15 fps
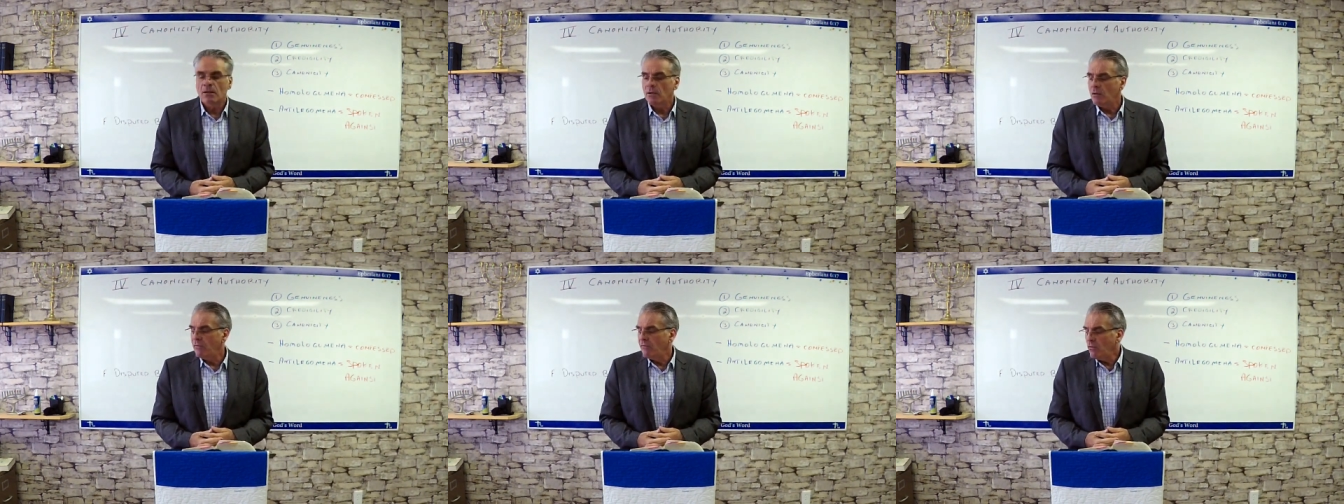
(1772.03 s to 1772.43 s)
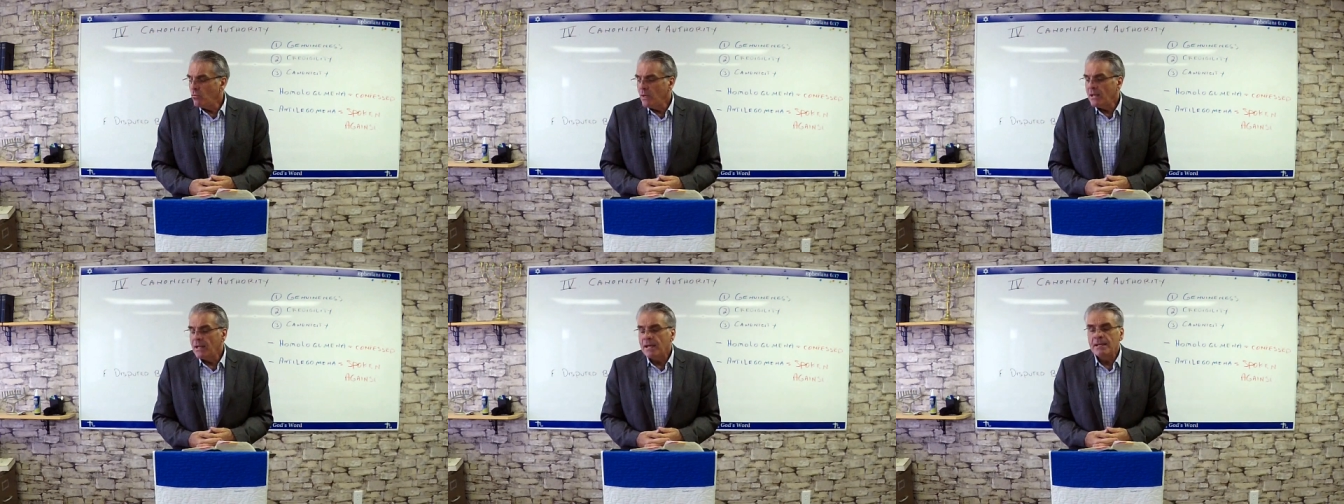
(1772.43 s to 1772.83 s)
a
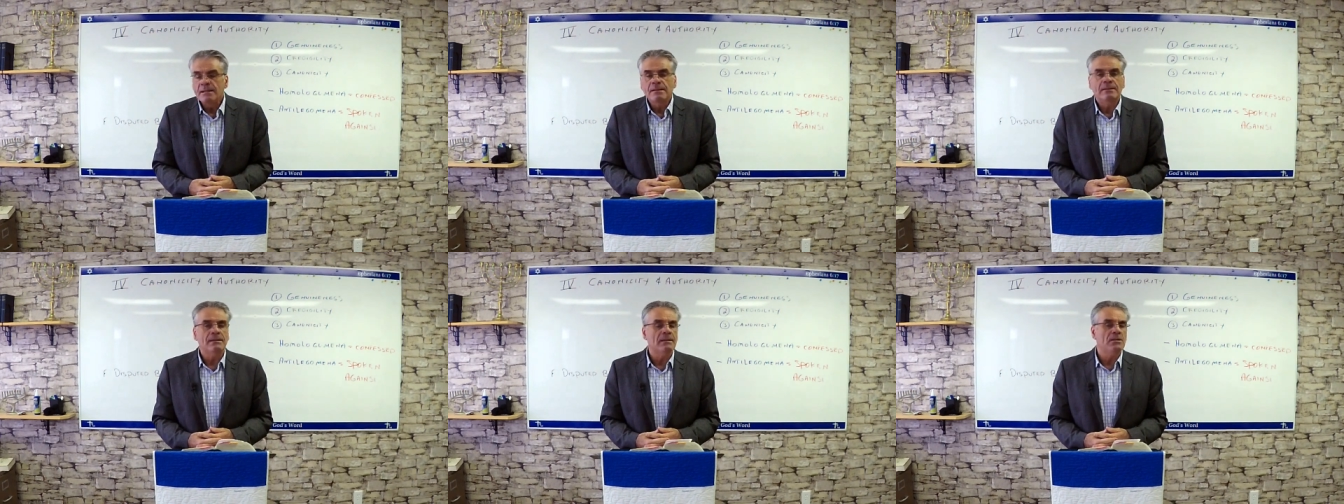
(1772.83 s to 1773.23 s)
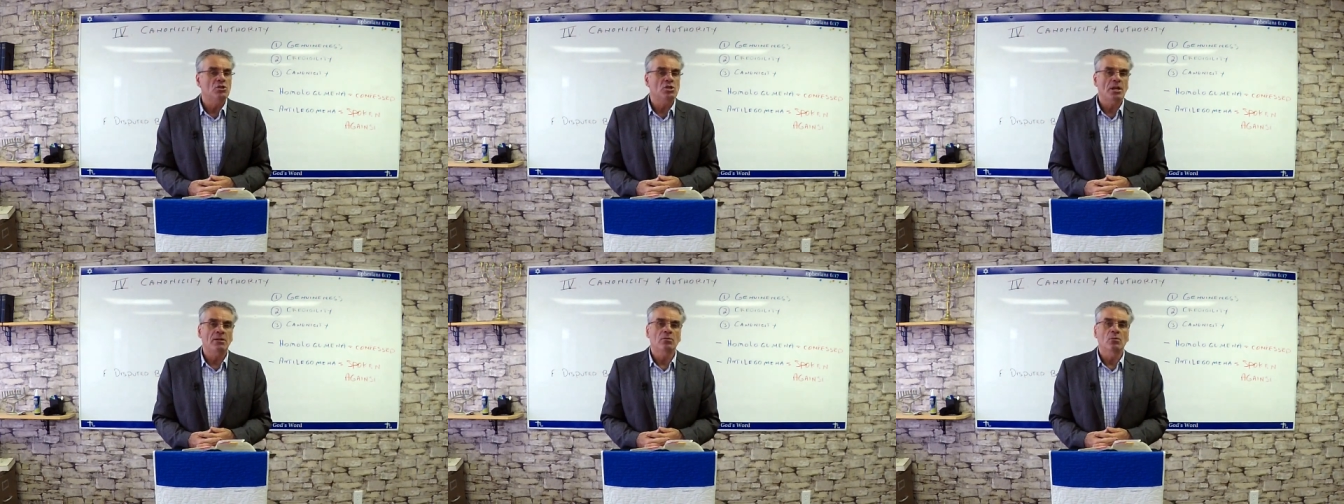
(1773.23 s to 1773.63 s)
very light,
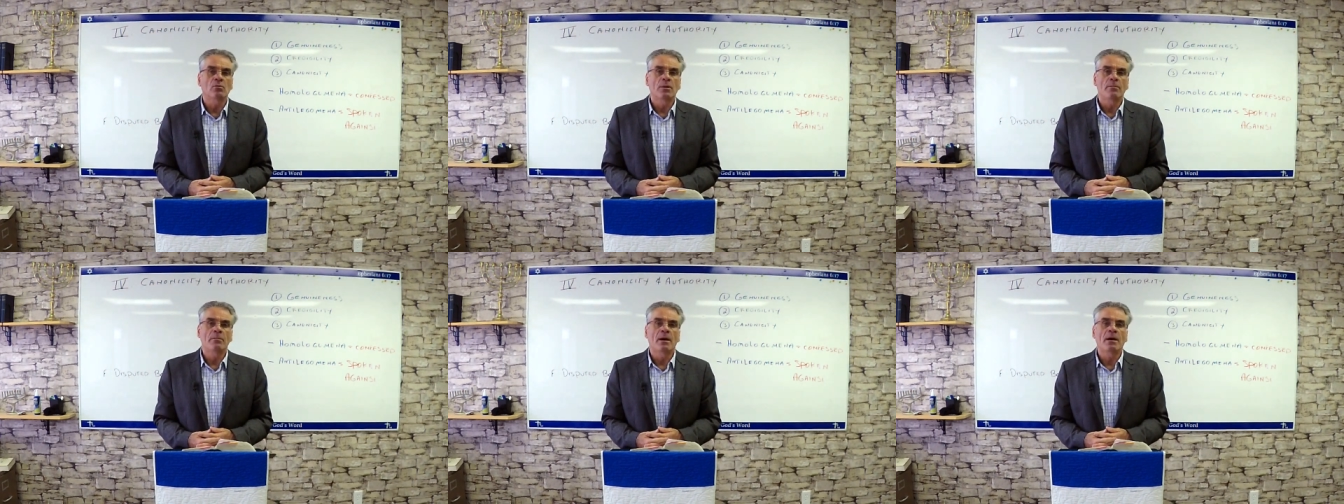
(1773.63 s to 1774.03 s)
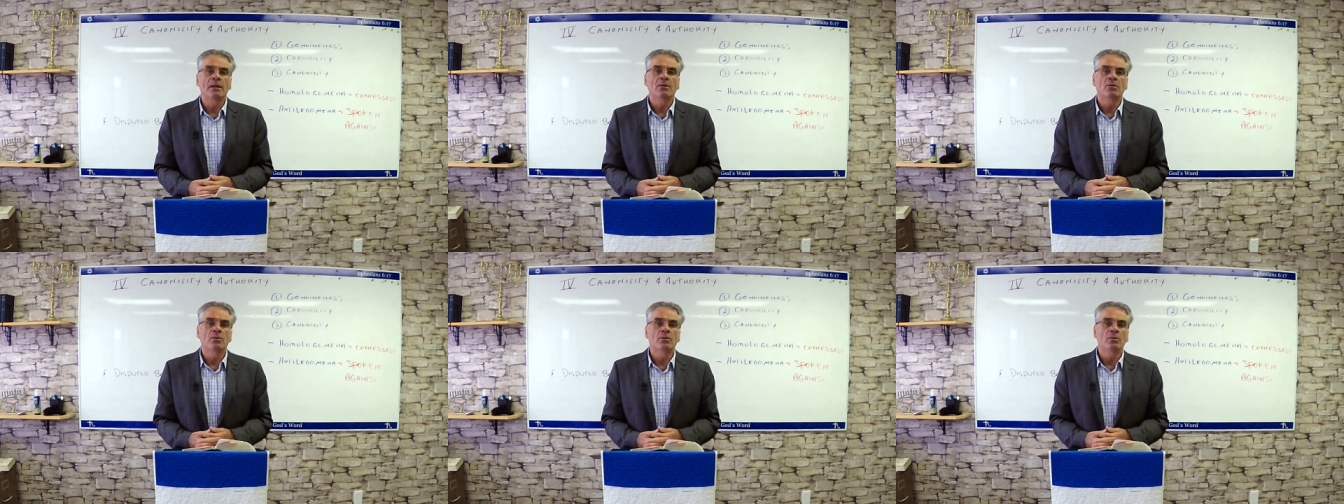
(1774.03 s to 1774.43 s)
gentle
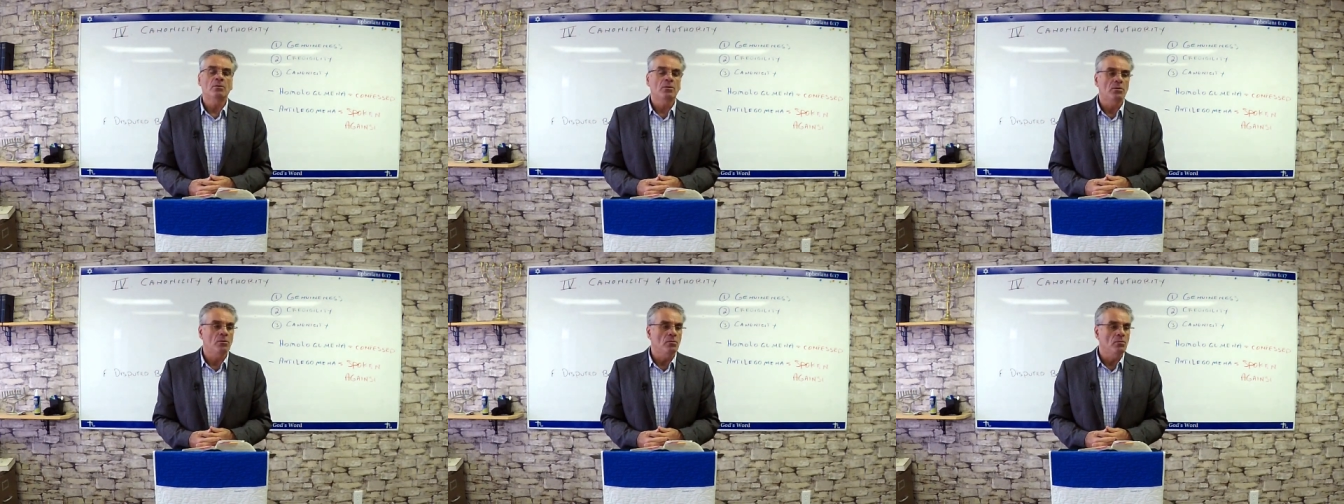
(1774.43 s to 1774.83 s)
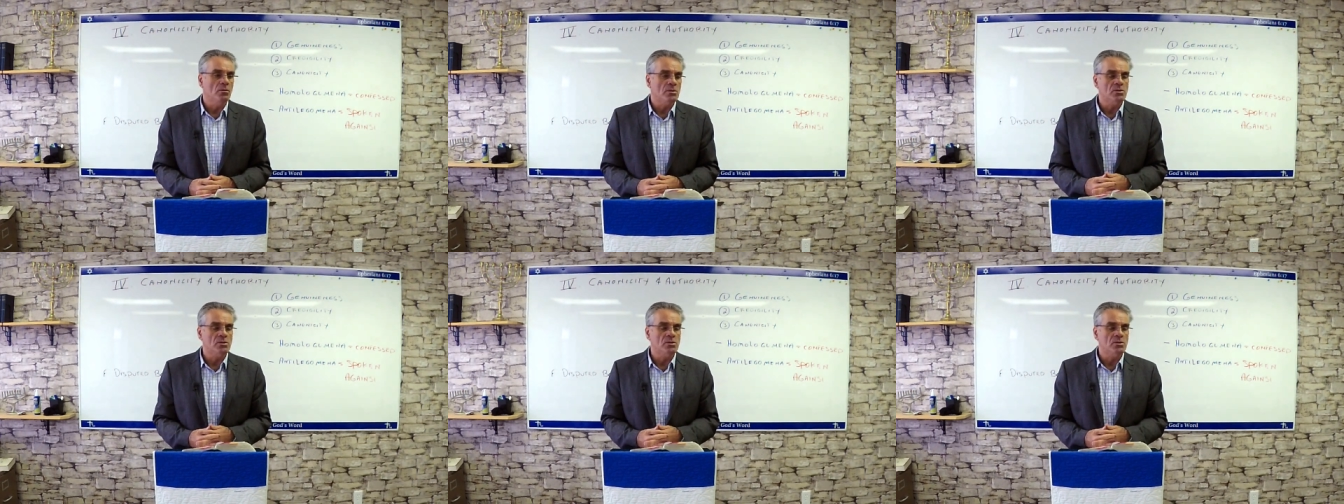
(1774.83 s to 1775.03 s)
reminder to